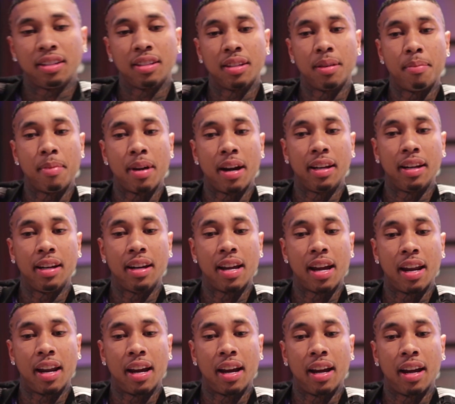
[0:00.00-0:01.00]
He's
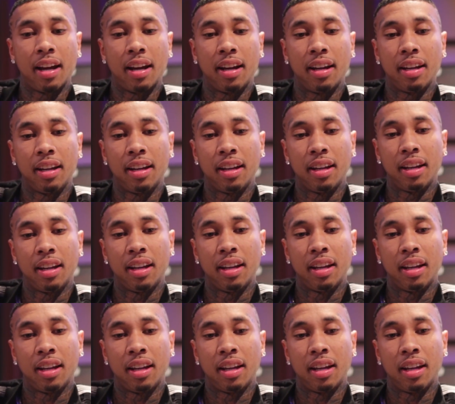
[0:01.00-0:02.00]
somebody that I
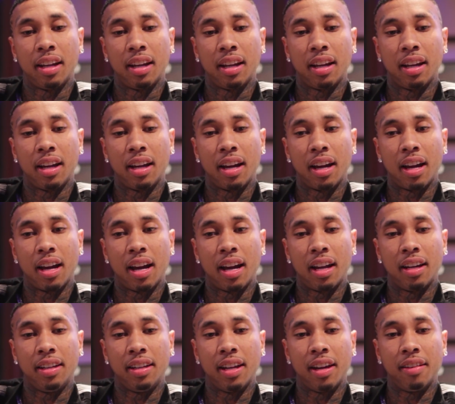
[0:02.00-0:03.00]

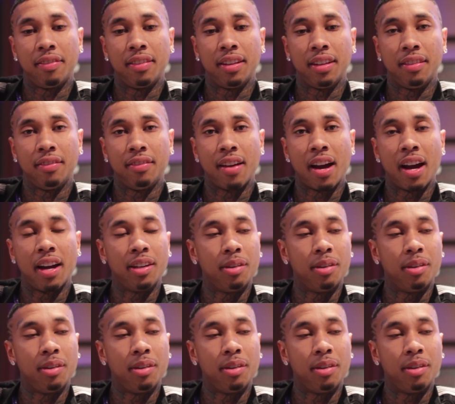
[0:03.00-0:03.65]
I definitely